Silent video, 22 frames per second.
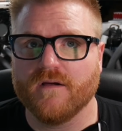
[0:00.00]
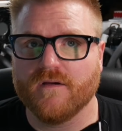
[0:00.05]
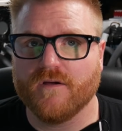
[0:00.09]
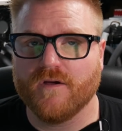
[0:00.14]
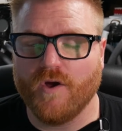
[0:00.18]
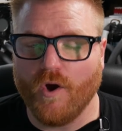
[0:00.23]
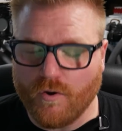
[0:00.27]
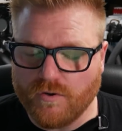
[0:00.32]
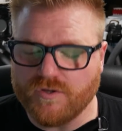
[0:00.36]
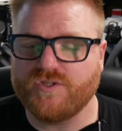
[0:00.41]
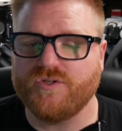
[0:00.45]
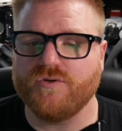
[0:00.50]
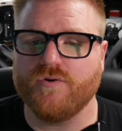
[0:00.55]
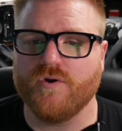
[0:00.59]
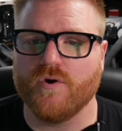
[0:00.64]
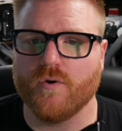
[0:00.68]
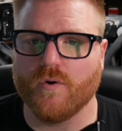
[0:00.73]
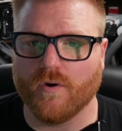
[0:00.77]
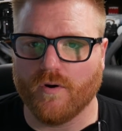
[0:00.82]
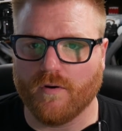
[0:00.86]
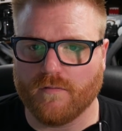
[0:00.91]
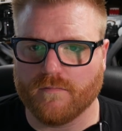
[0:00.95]
go to
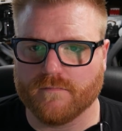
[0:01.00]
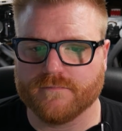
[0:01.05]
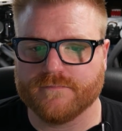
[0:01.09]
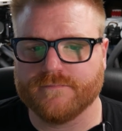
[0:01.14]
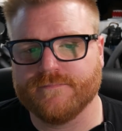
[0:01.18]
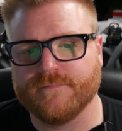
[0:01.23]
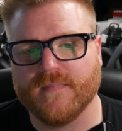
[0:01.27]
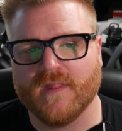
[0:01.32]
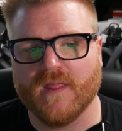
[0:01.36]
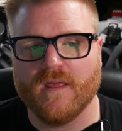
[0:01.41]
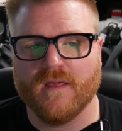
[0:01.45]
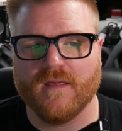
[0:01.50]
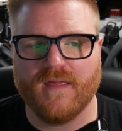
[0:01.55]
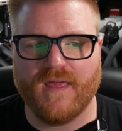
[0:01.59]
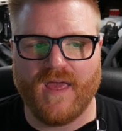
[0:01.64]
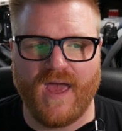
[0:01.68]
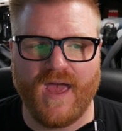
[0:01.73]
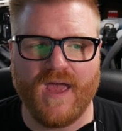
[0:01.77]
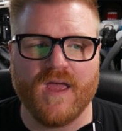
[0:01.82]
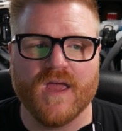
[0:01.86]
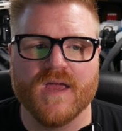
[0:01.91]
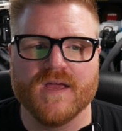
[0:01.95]
Google.
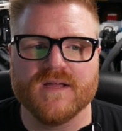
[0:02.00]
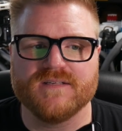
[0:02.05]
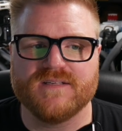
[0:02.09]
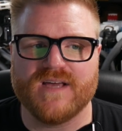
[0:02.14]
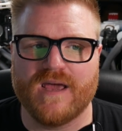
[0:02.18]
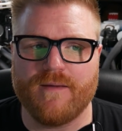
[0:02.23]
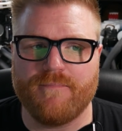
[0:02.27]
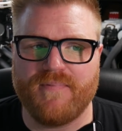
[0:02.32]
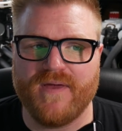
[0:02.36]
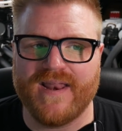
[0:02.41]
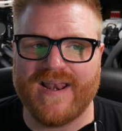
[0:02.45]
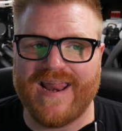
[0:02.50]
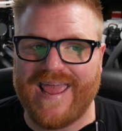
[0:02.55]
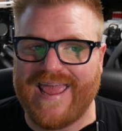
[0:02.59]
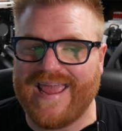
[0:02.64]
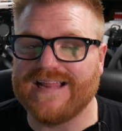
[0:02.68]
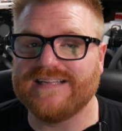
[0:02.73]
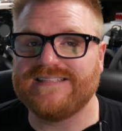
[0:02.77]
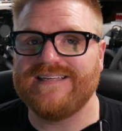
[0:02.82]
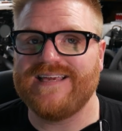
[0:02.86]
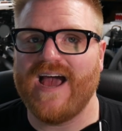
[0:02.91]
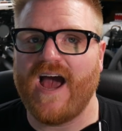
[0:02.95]
Okay. Type in
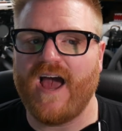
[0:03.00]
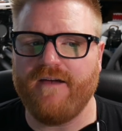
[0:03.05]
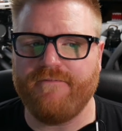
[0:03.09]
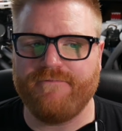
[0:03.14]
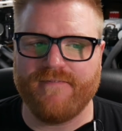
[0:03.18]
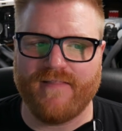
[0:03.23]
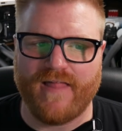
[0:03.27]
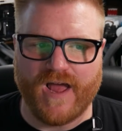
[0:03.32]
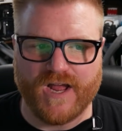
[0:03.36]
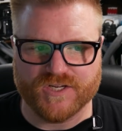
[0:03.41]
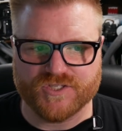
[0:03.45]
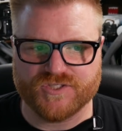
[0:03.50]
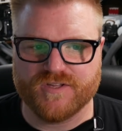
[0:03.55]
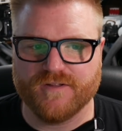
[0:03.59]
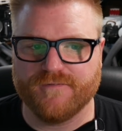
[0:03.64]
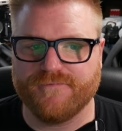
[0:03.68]
ATI Flash. The